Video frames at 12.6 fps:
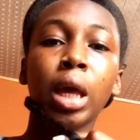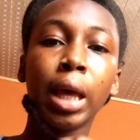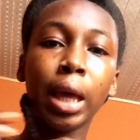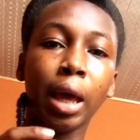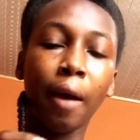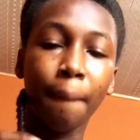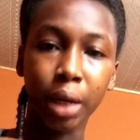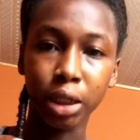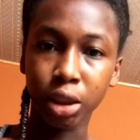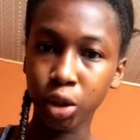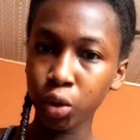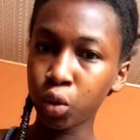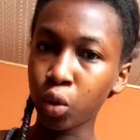perfect, but
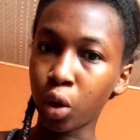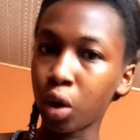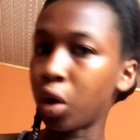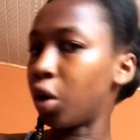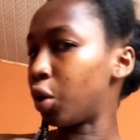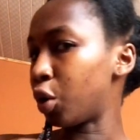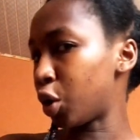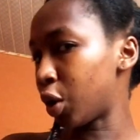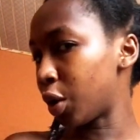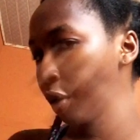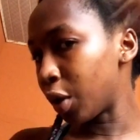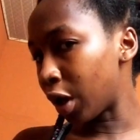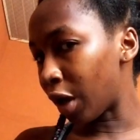so far as
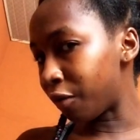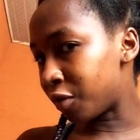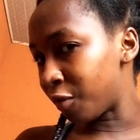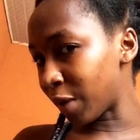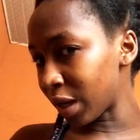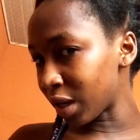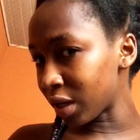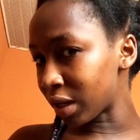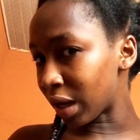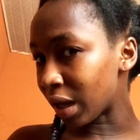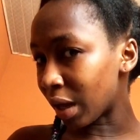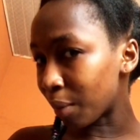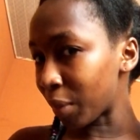I'm the one doing it myself,
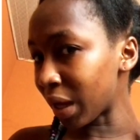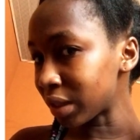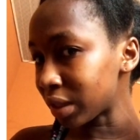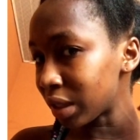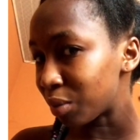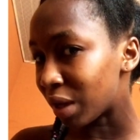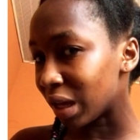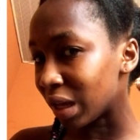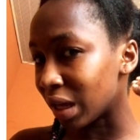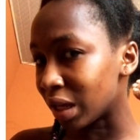and I didn't go